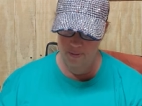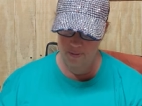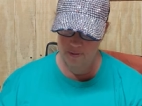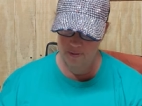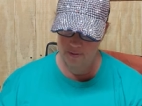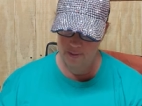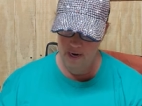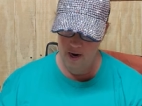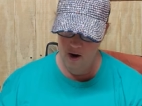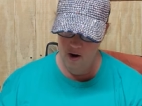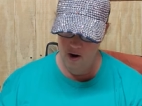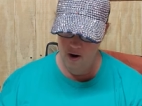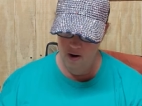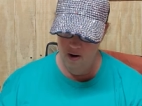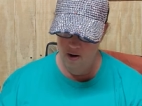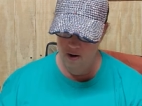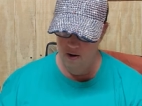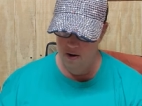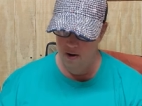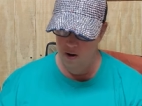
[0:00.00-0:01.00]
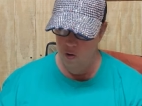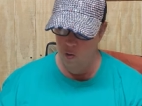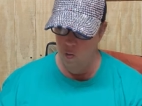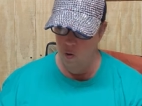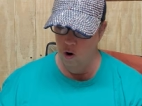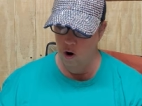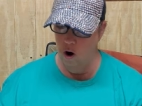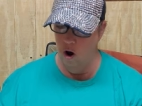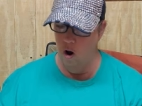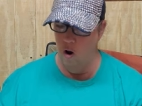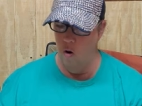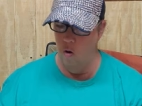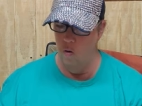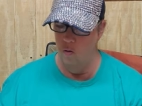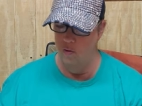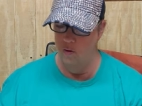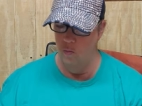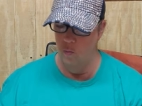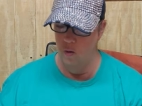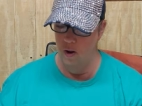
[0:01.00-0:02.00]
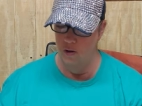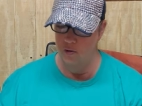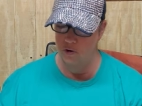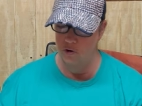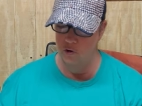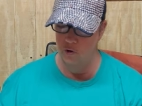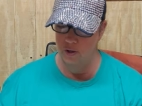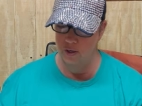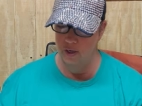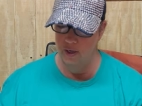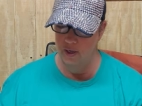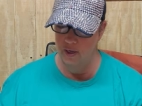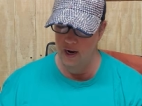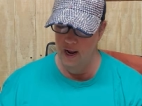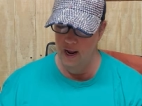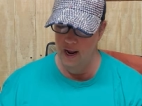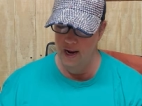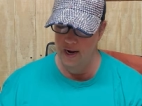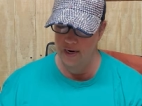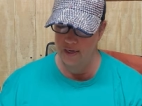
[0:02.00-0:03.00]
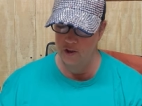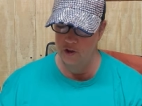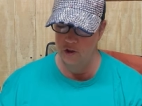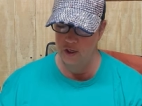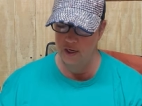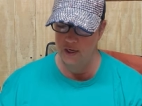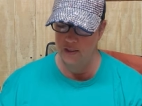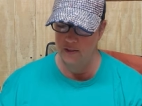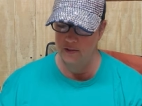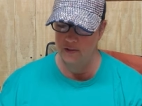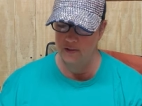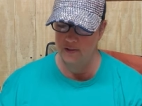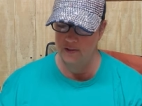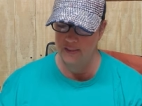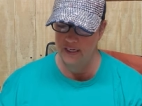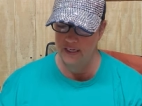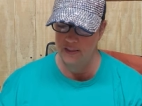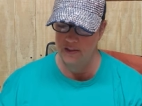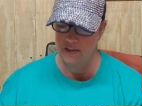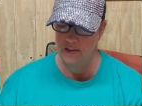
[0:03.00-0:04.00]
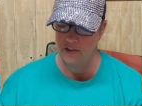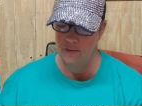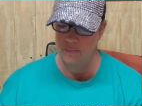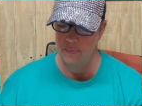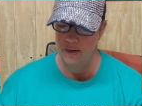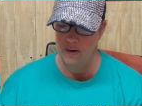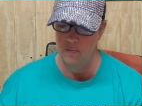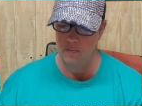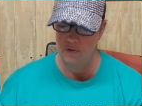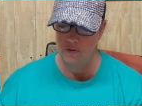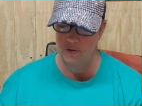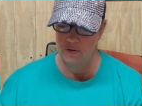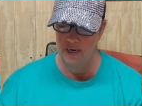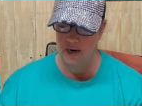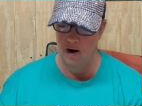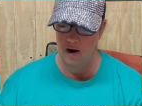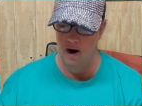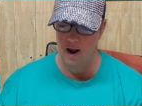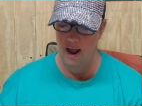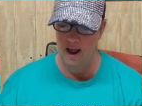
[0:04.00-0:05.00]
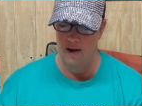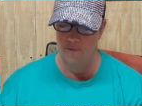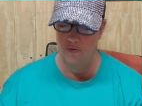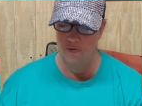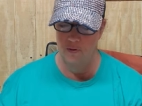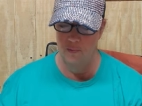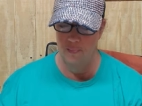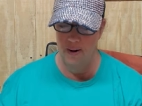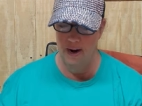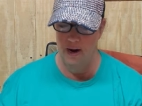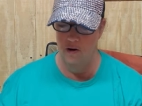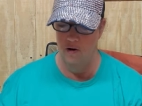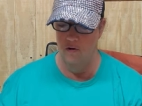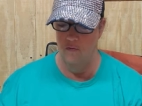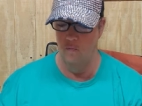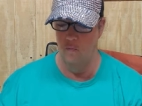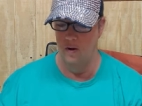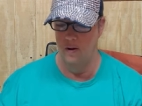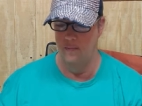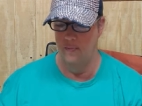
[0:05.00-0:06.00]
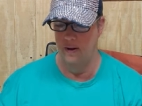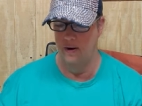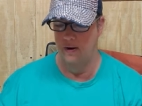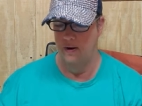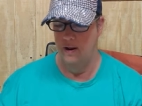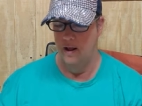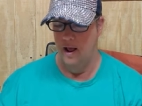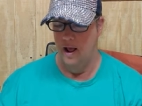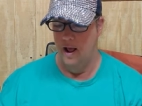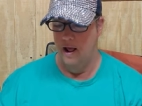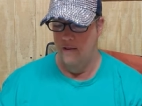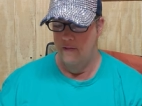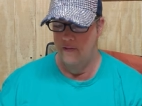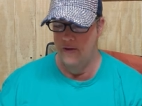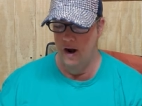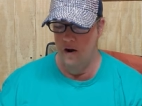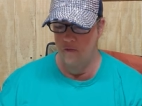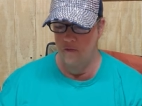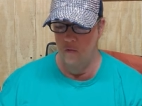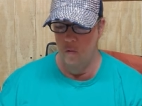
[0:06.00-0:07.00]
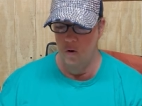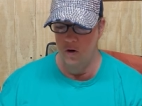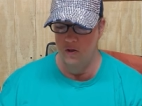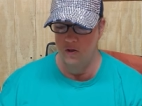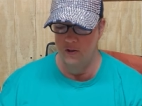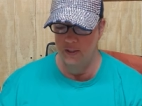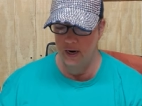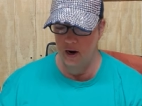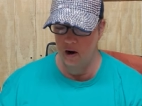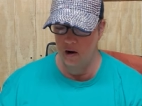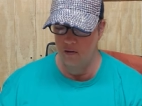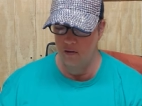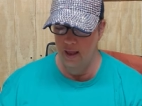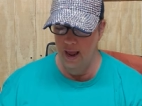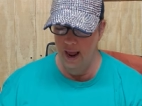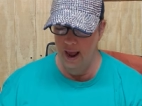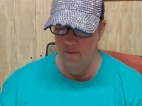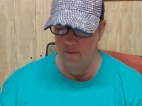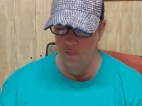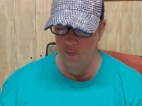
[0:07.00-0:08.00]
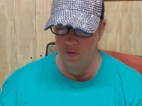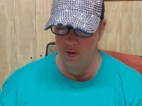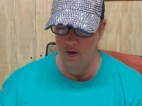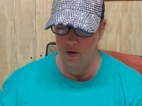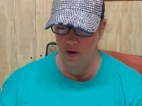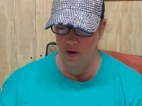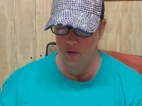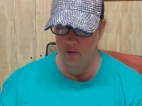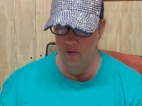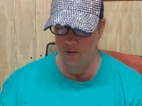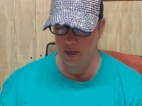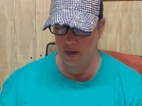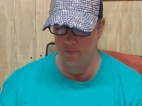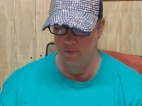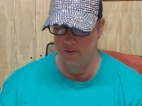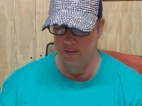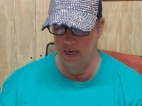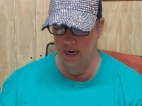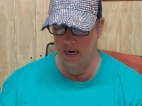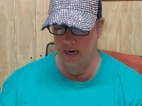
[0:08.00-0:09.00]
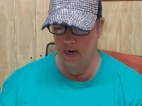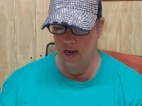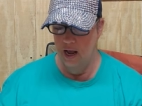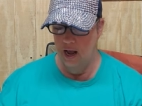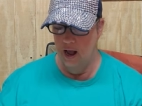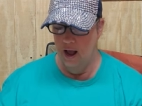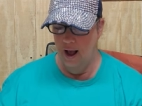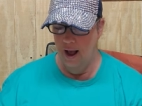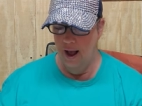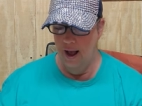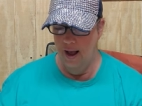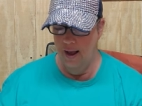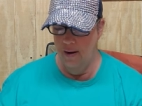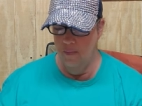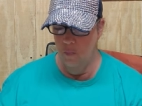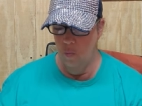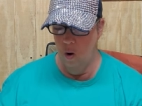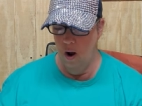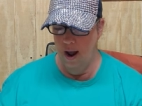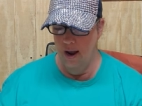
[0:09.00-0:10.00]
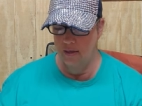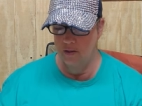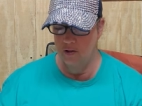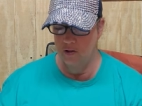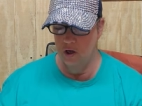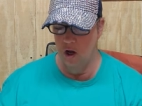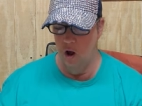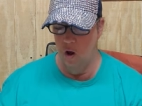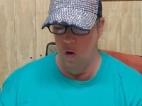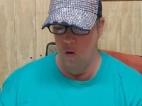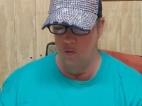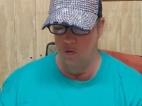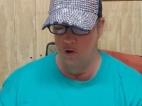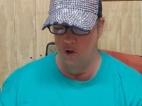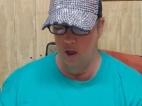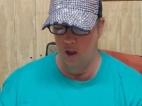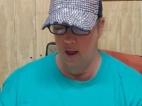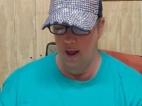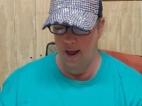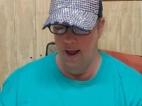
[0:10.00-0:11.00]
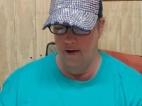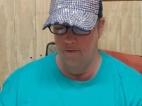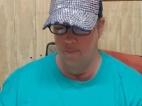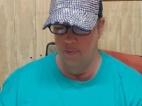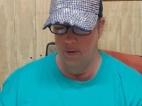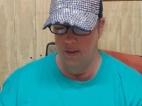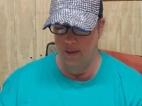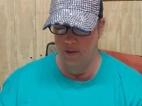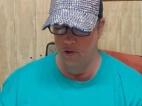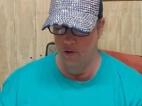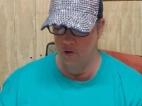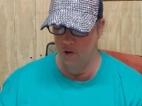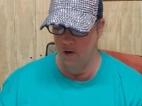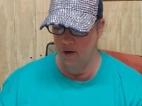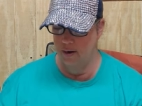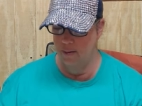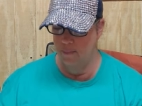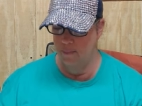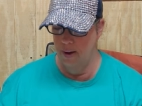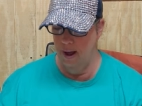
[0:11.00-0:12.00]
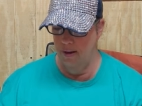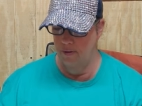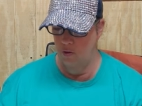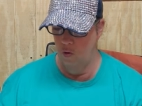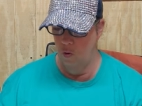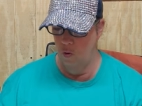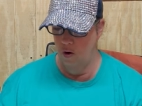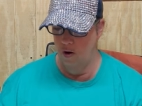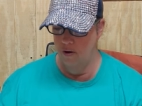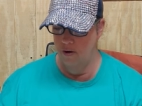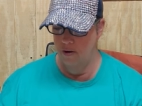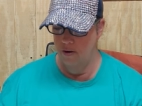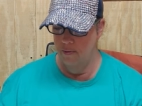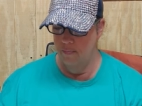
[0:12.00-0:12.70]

and Sarah were old and well stricken in age, and it ceased to be with Sarah after the manner of women. Therefore Sarah laughed within herself, saying, I am waxed old, shall I have pleasure in my Lord?